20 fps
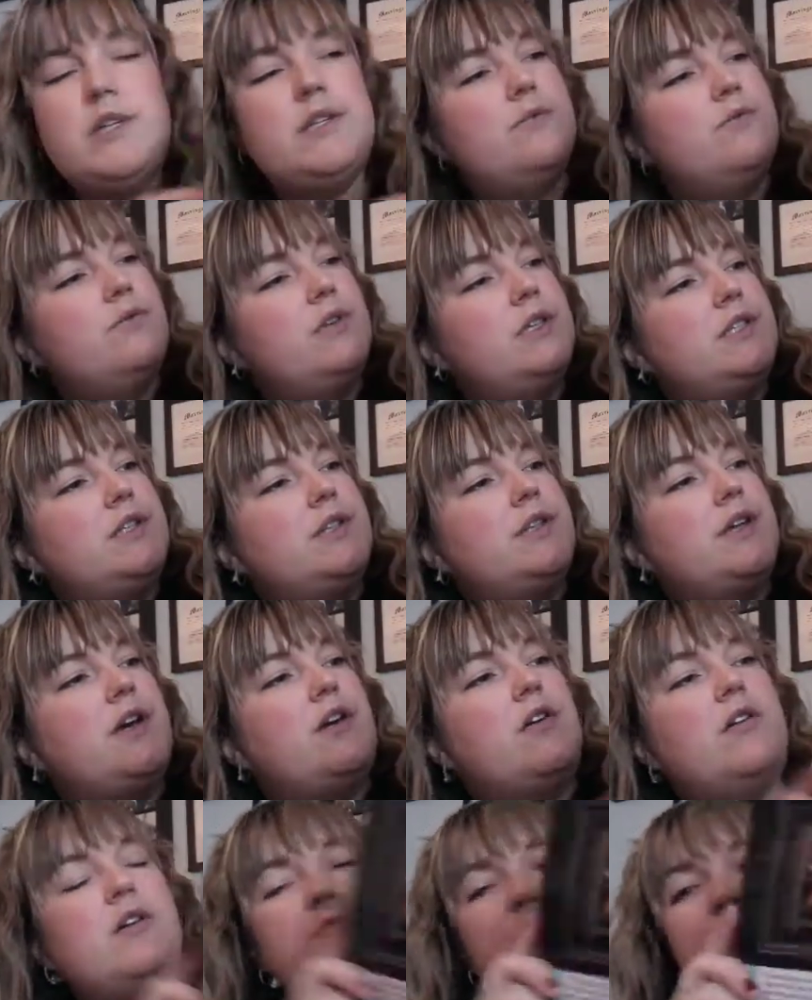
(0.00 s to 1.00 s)
What did they
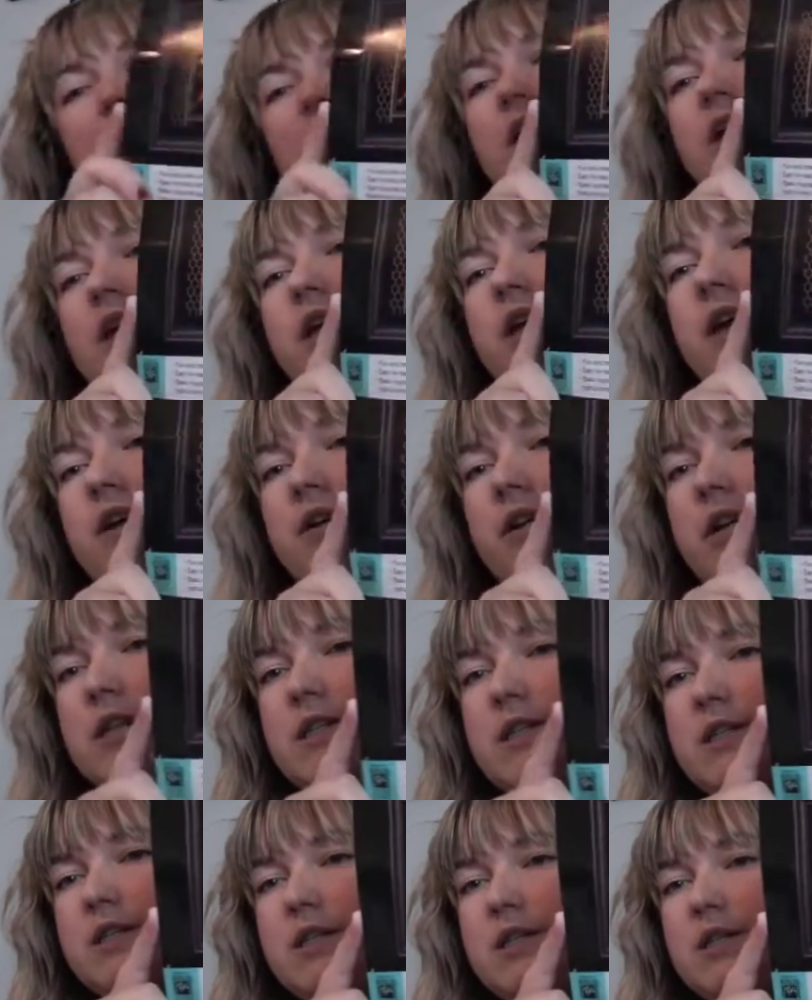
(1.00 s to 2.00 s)
call it? Market
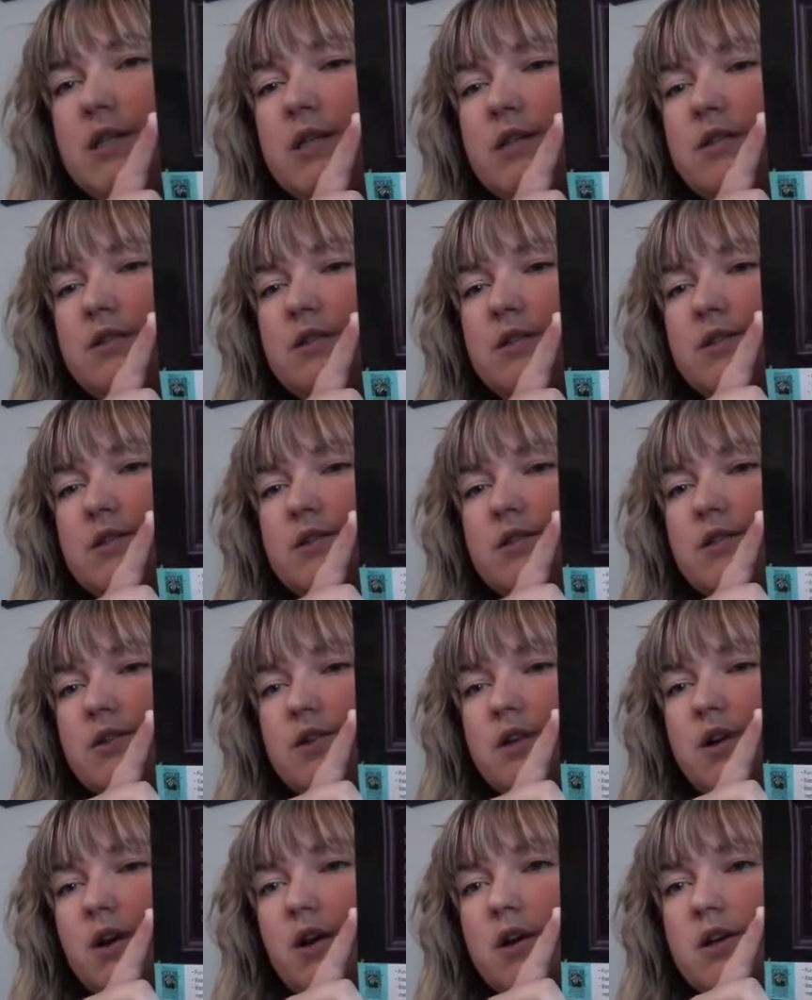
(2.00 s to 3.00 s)
carrots. This is
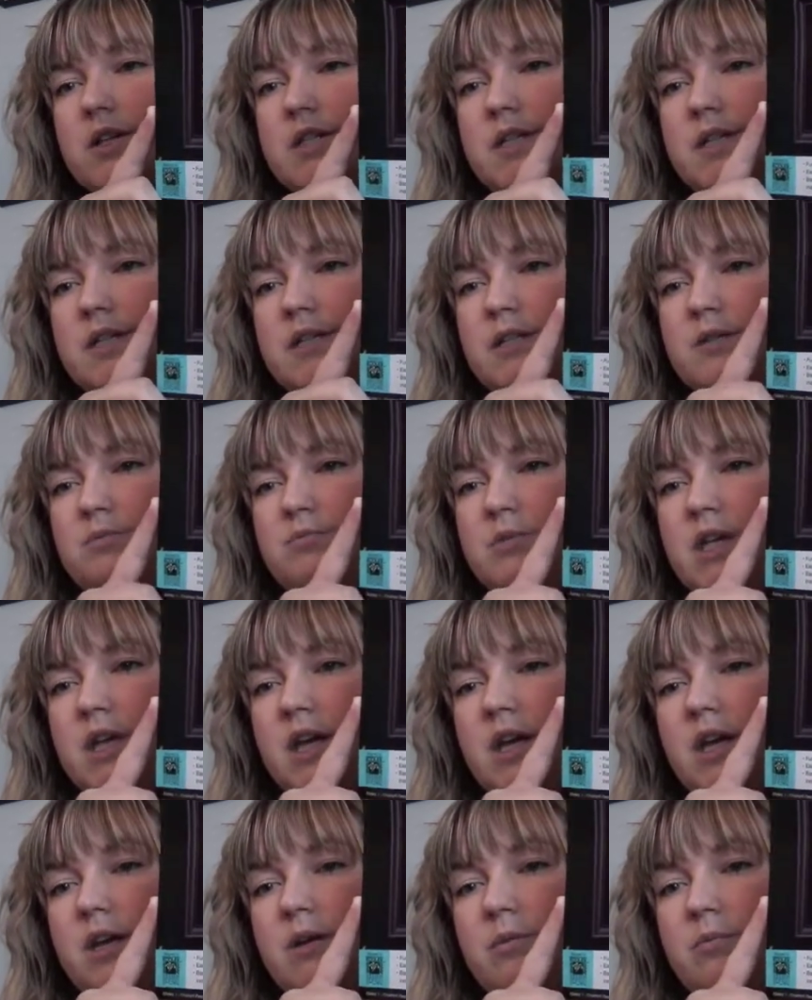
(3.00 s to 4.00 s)
an artiste mini
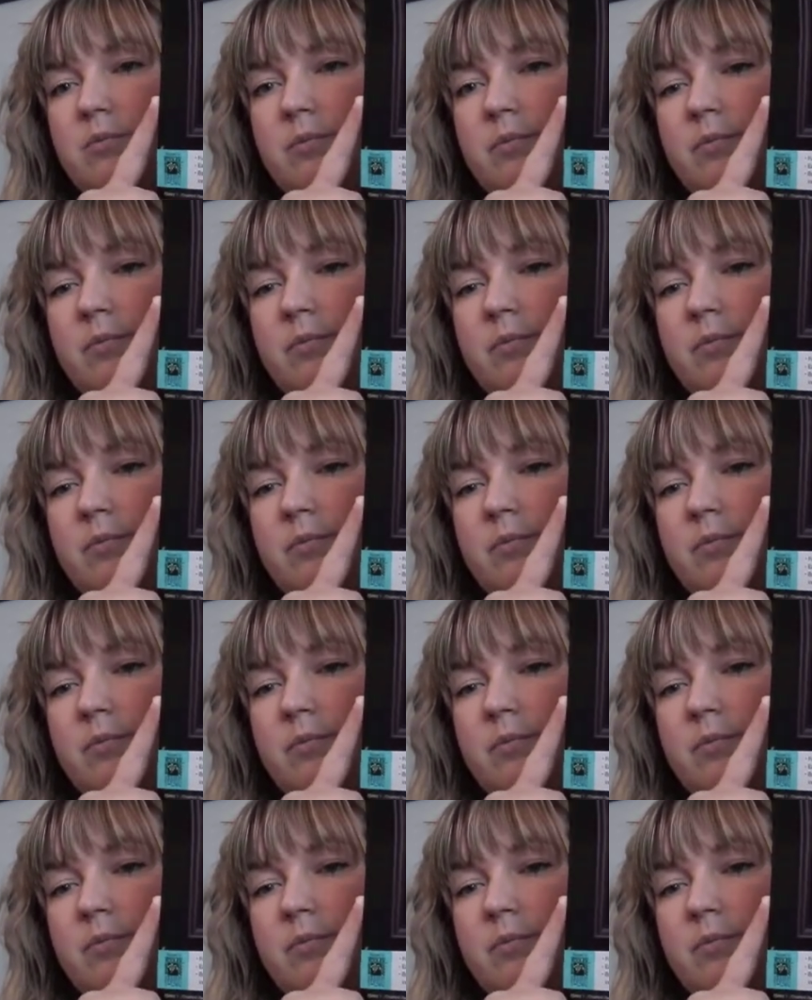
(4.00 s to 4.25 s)
kit.